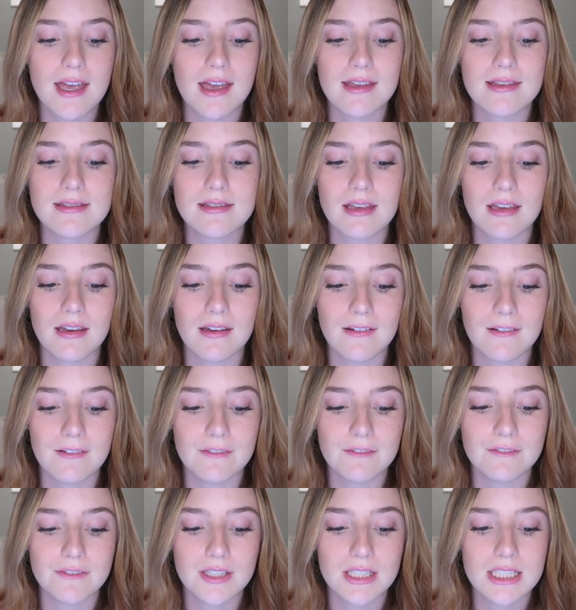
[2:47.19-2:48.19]
as
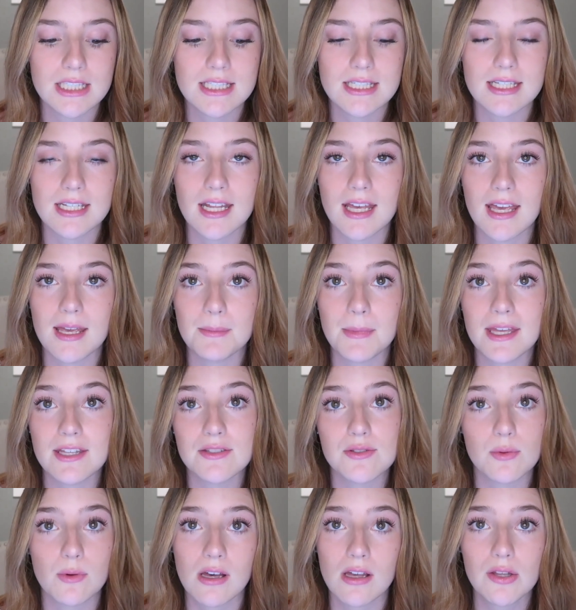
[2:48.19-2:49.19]
of today, May
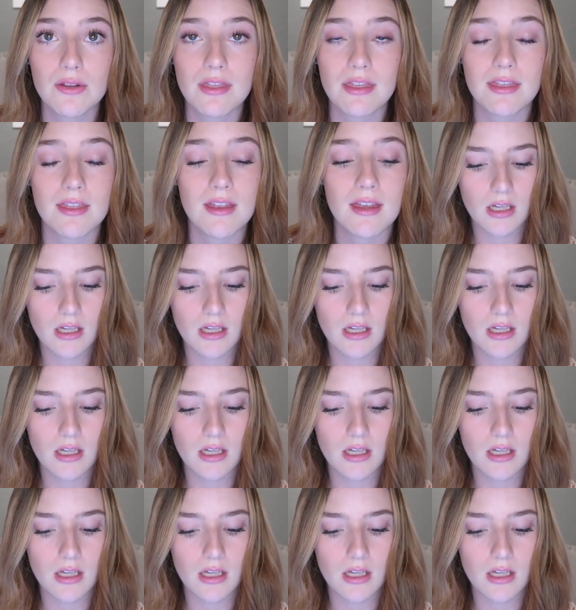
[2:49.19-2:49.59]
12th.